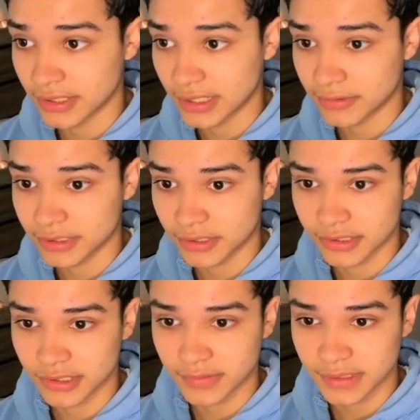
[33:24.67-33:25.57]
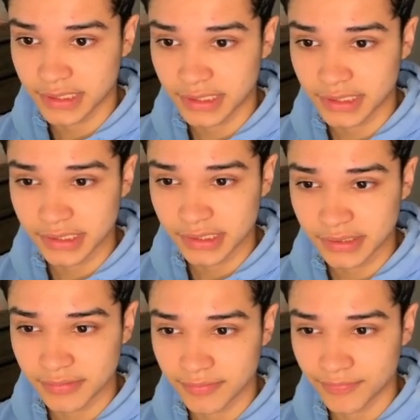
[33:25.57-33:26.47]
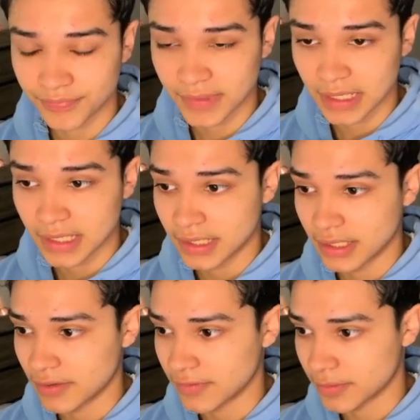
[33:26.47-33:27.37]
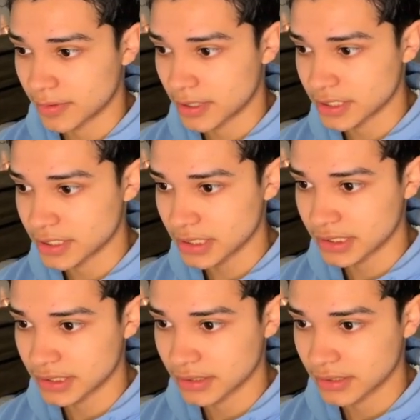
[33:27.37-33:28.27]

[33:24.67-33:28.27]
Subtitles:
that was our services. Now for our projects.